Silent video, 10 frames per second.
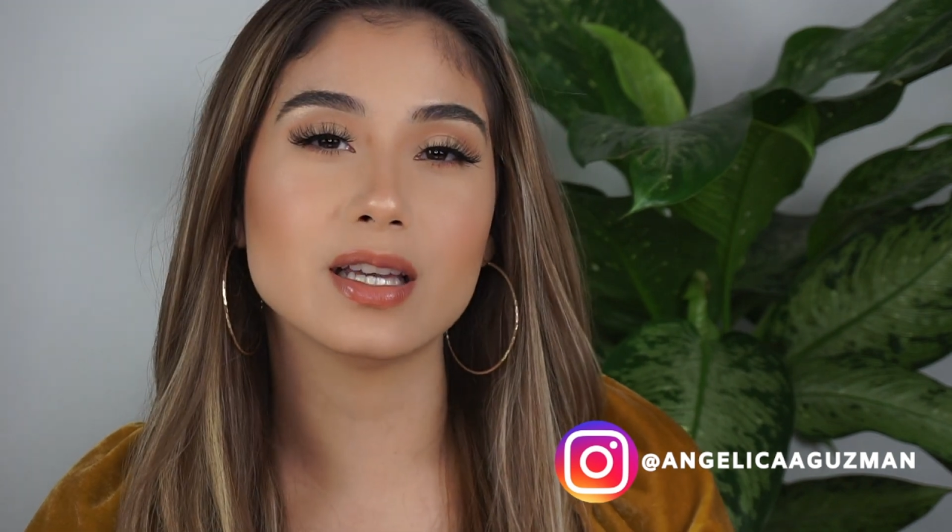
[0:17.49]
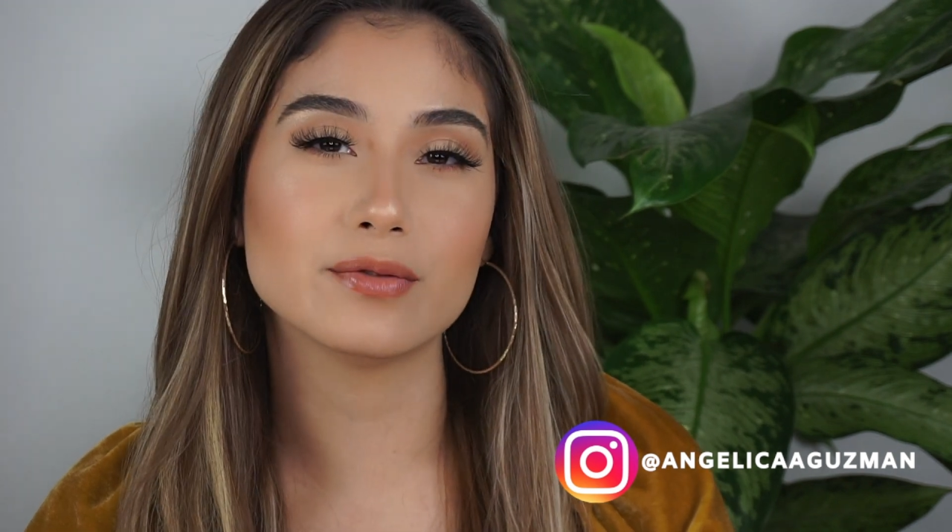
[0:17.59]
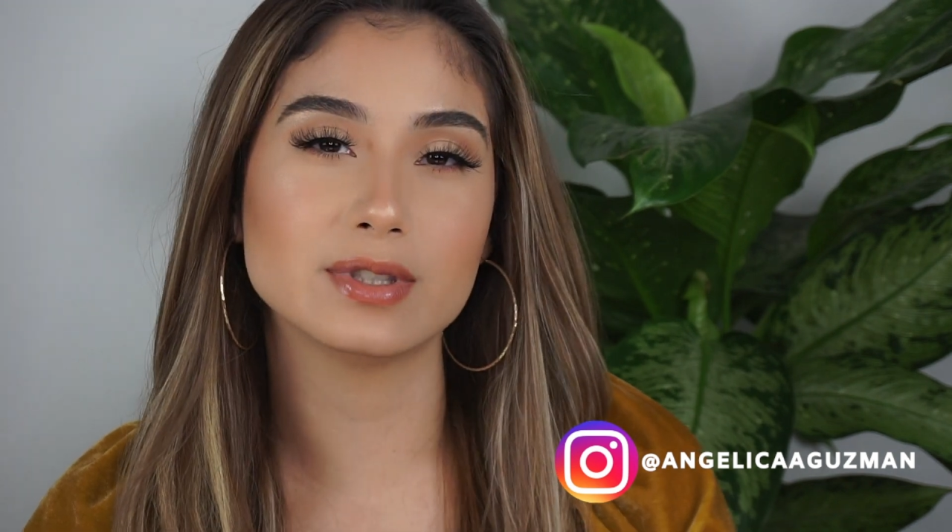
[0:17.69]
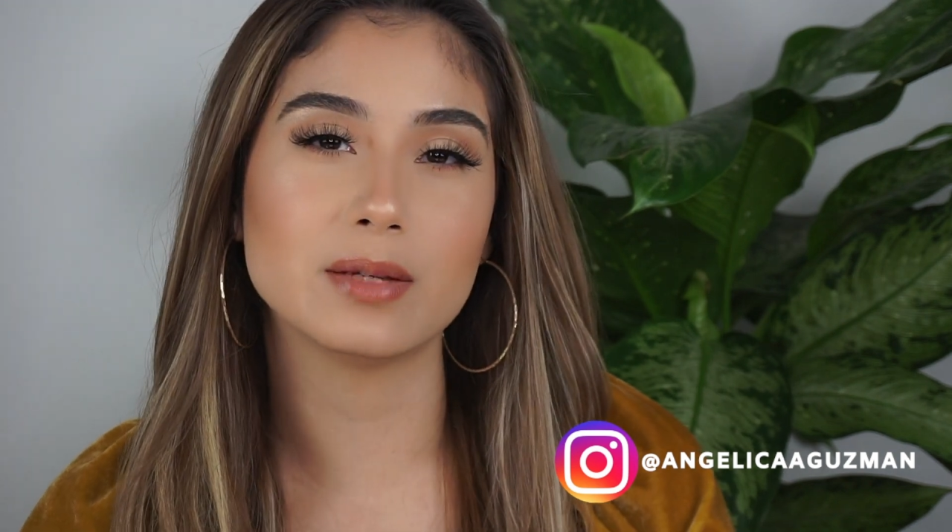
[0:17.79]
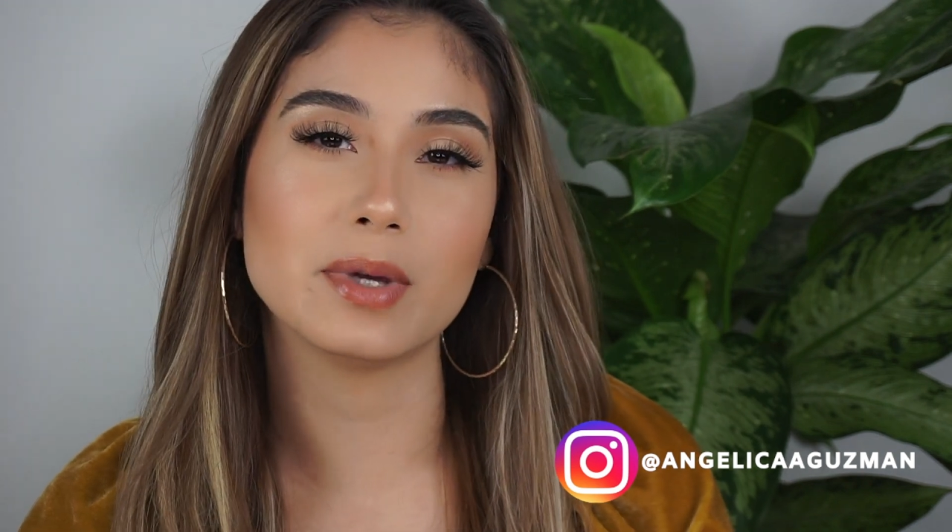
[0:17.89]

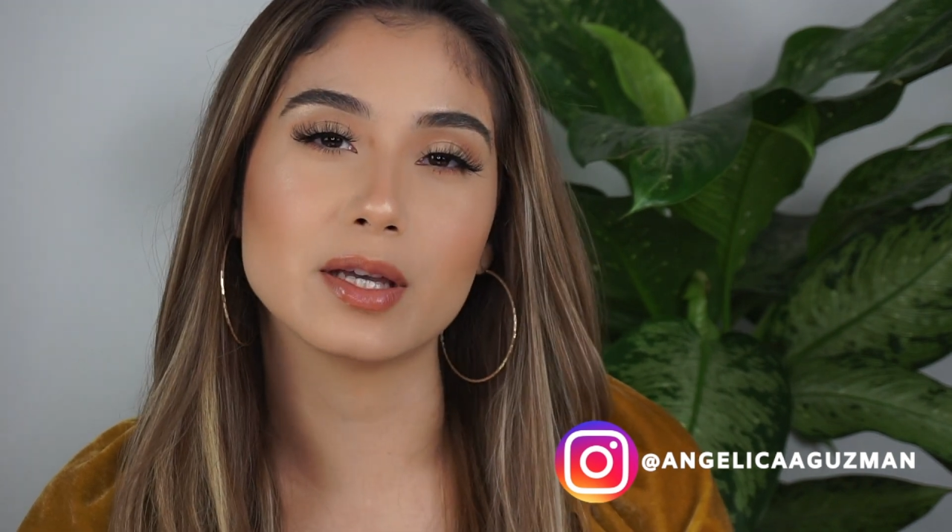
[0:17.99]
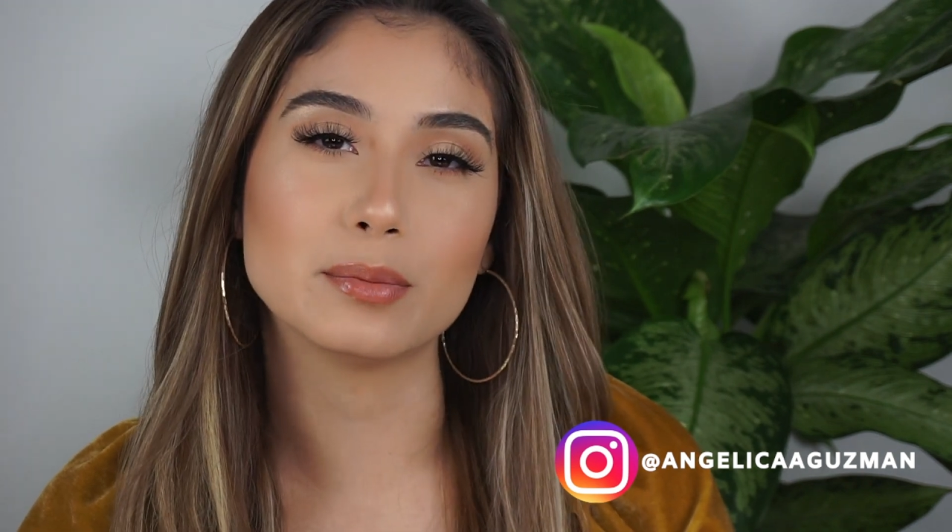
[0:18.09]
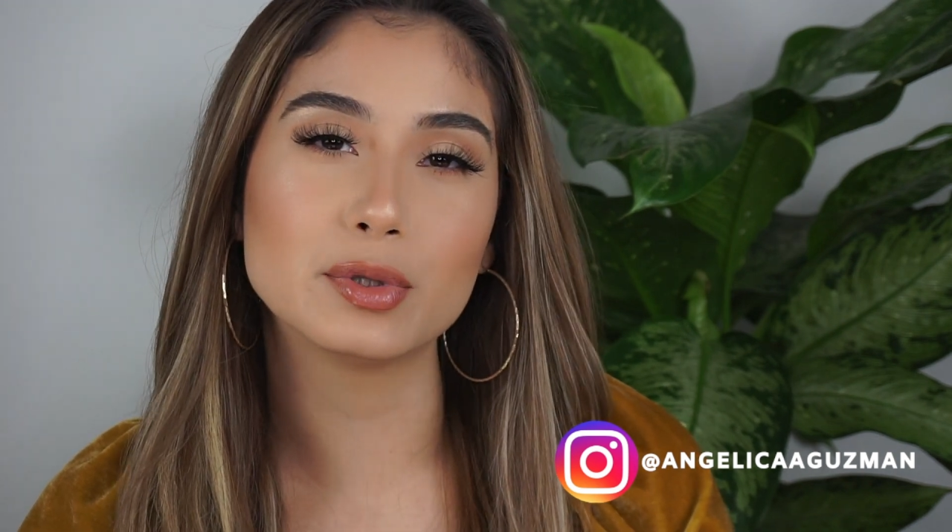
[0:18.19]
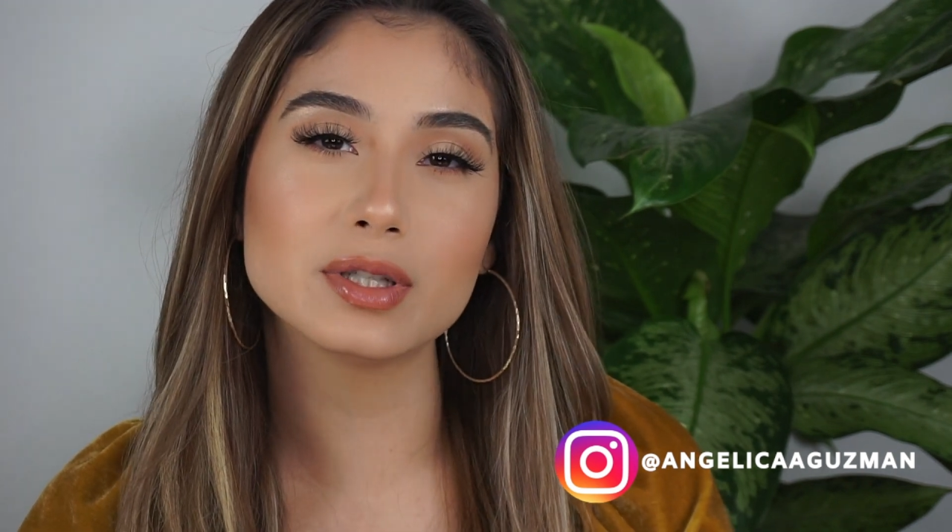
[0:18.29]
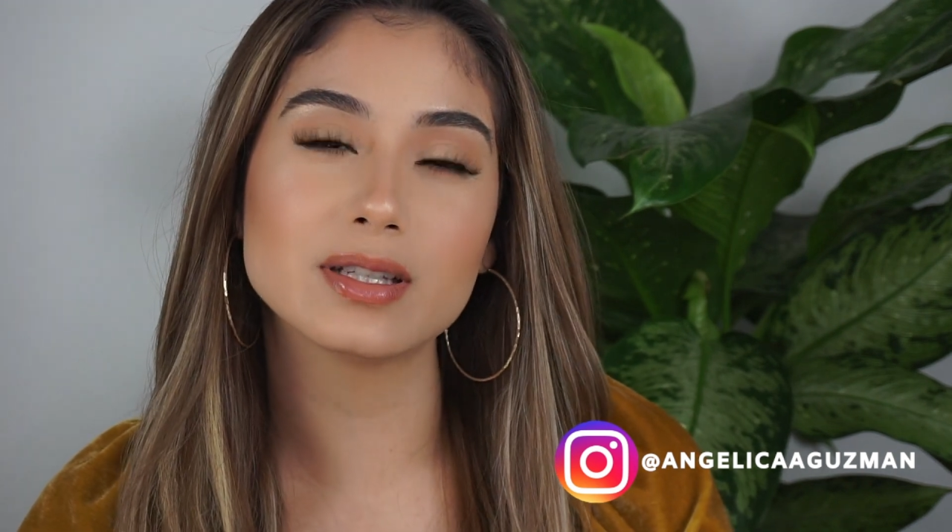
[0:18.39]
everyday
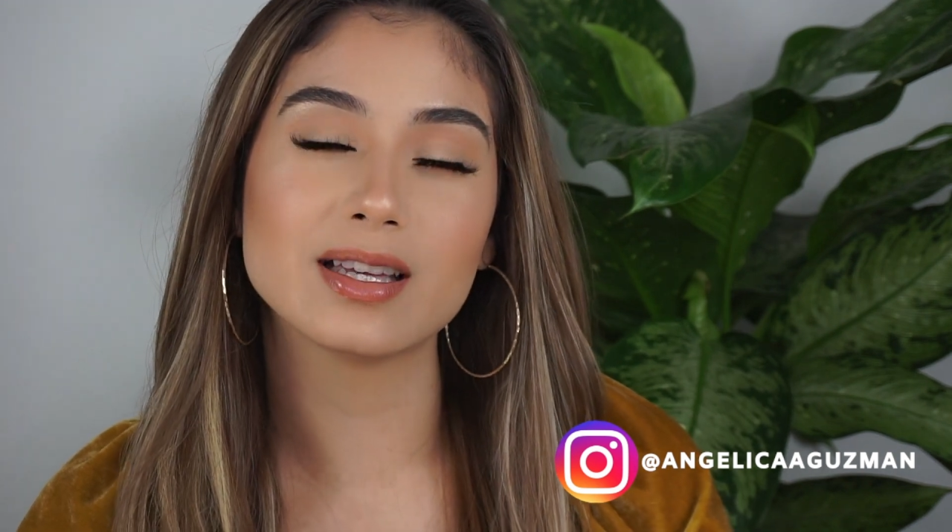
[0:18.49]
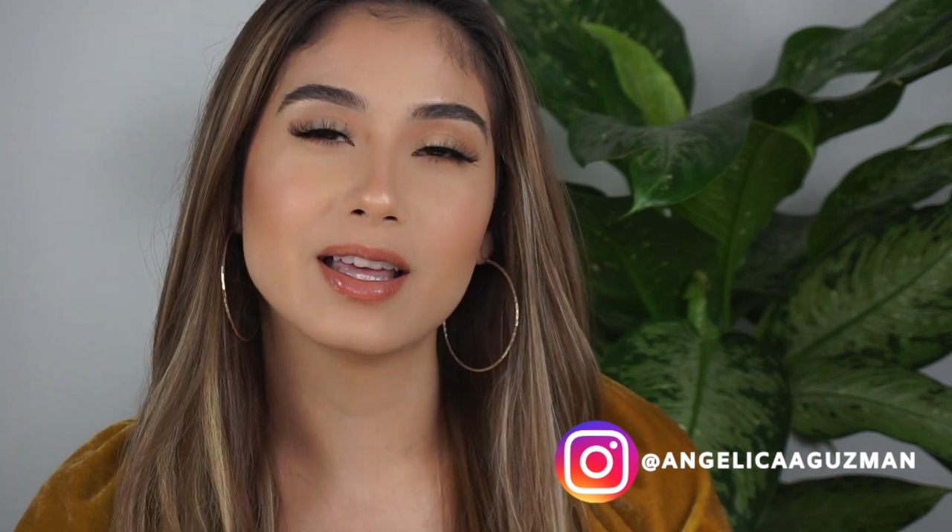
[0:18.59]
makeup look.